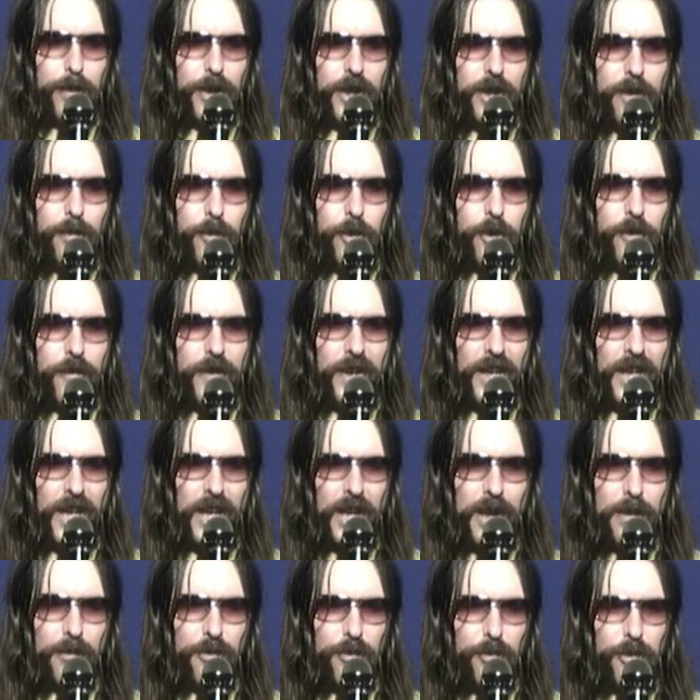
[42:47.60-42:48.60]
movie
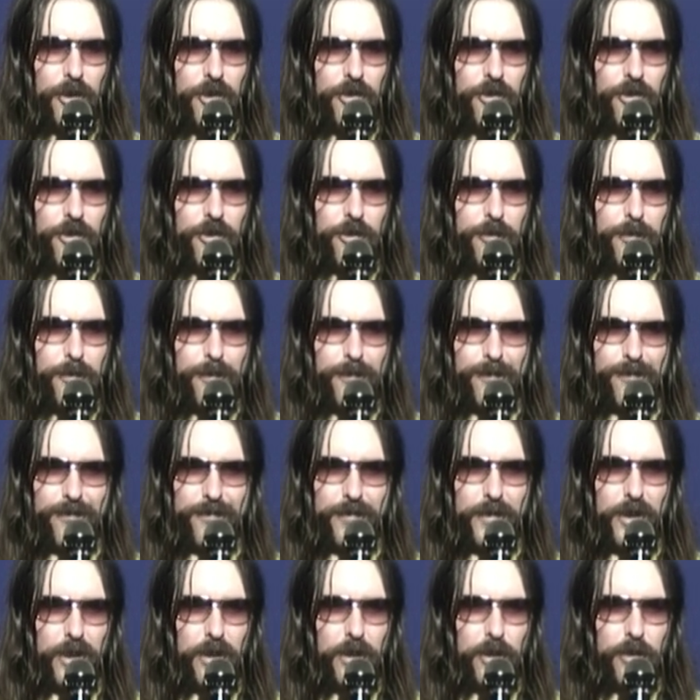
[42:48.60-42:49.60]
cams which
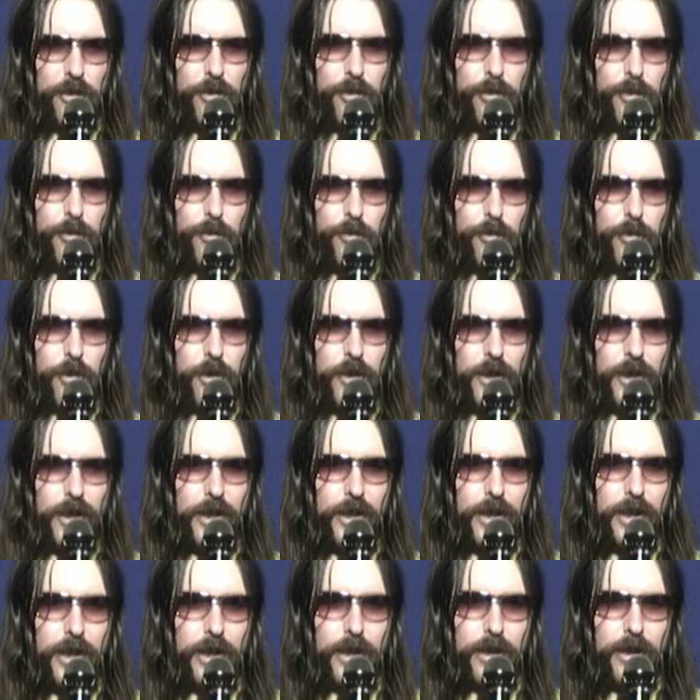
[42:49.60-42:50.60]
I couldn't really
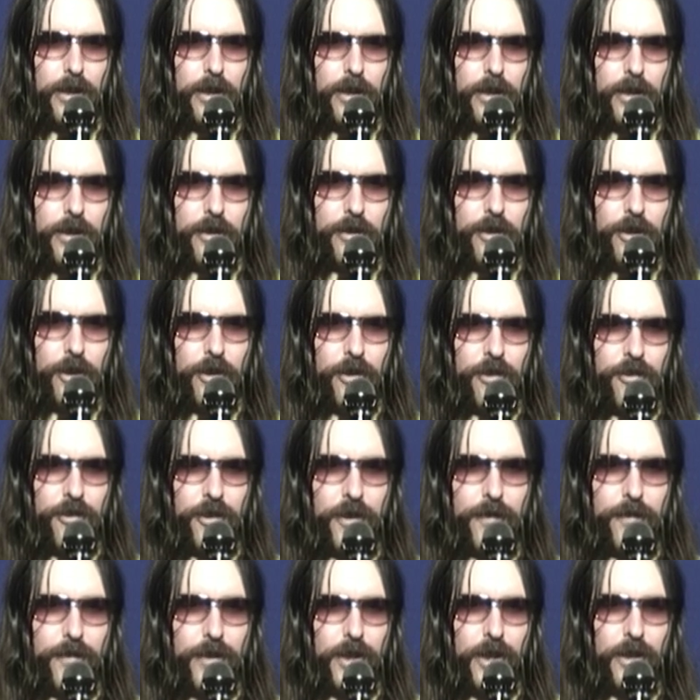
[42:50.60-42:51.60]
use
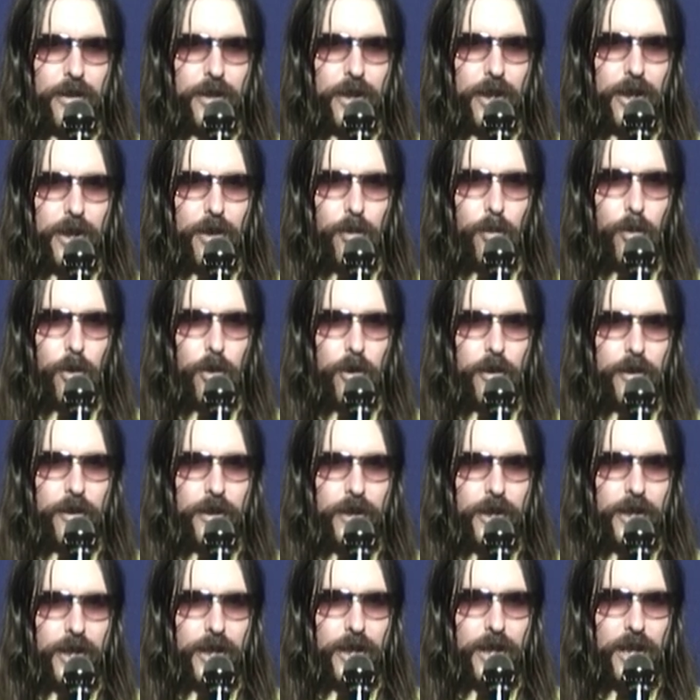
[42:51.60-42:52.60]
even though they are
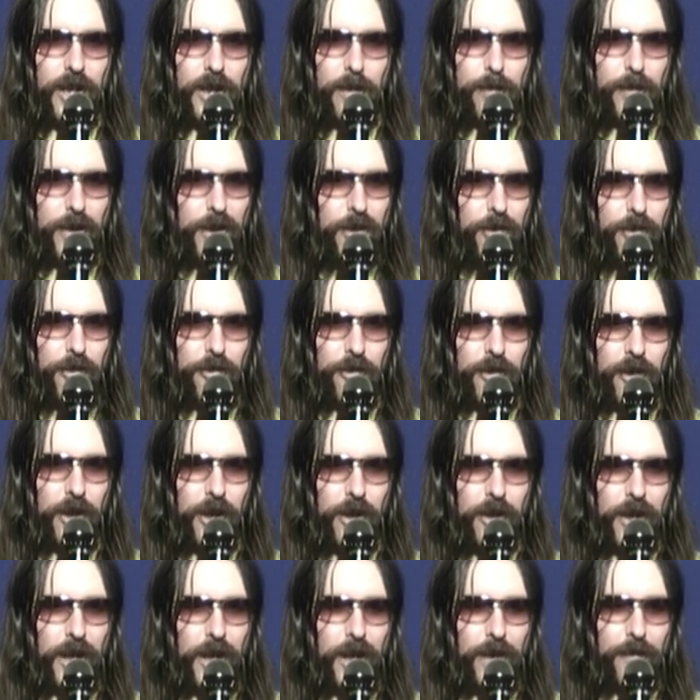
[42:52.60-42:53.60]
working because I
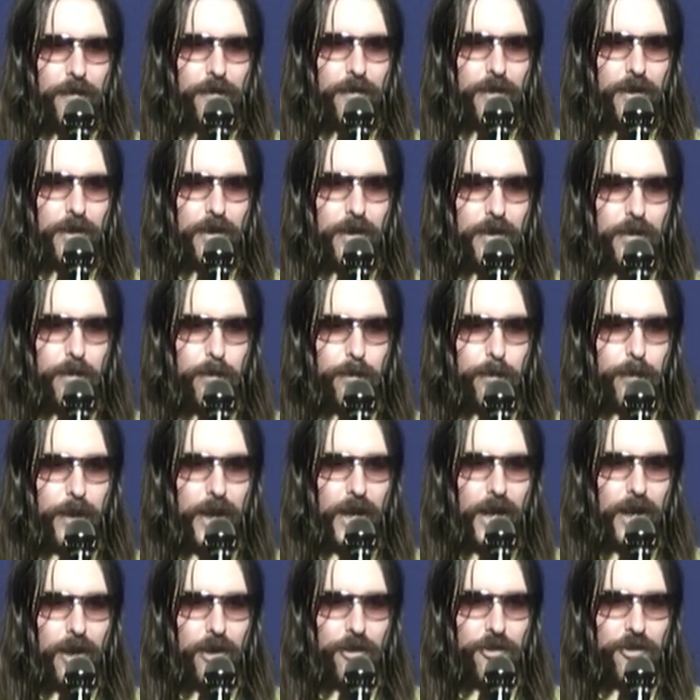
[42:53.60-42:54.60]
don't have the
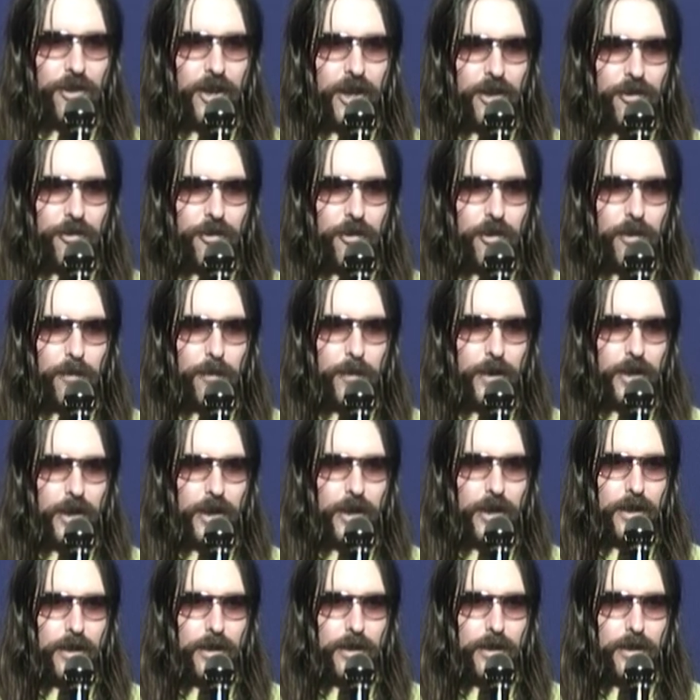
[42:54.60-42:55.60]
power jacks on
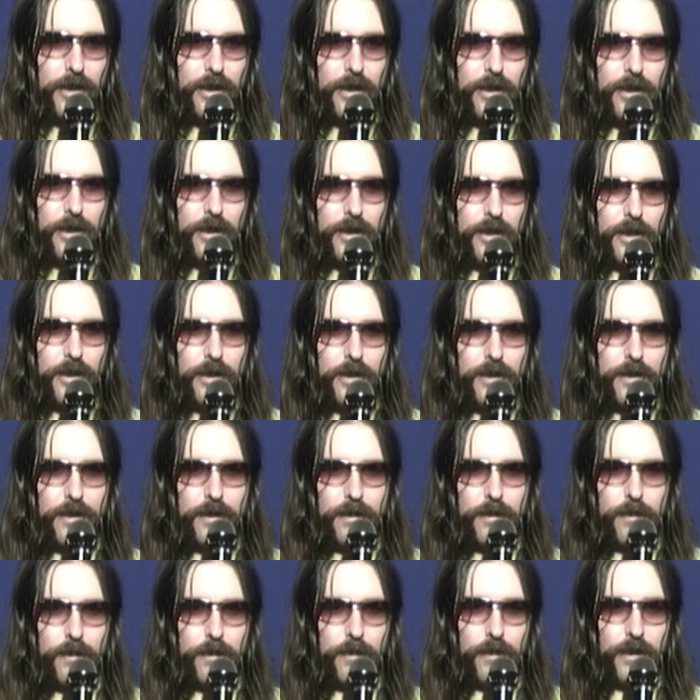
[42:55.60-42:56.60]
me,
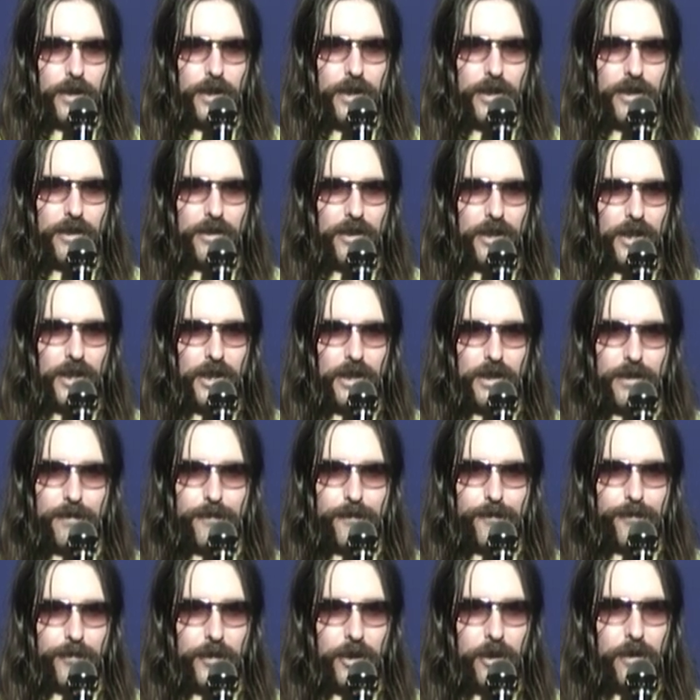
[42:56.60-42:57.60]
and yeah,
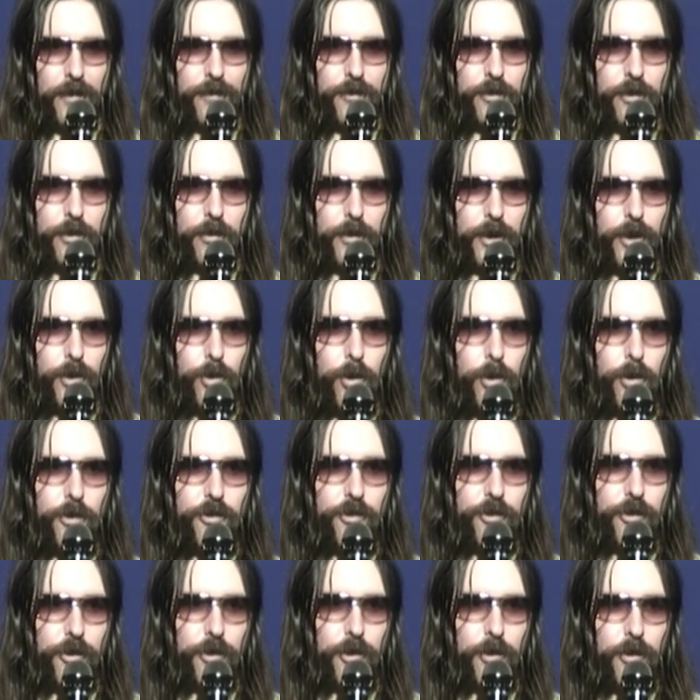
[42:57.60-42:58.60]
I have to record
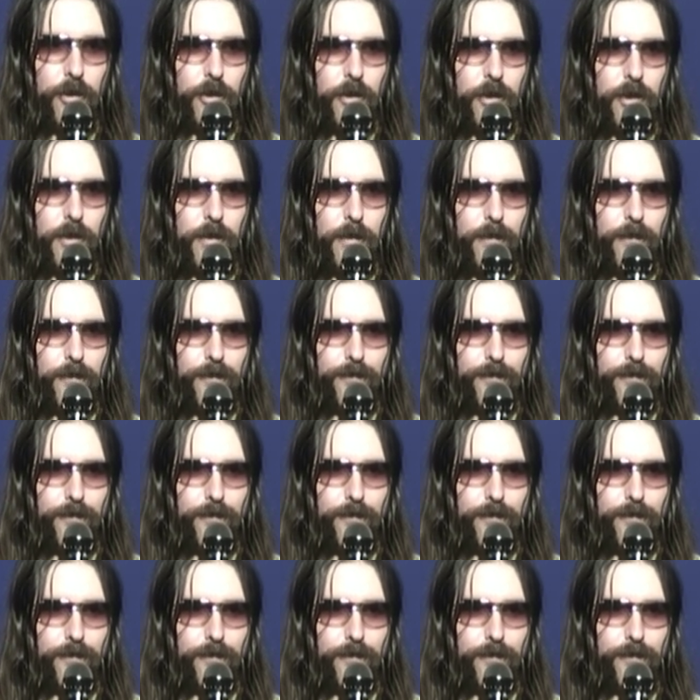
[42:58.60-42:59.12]
to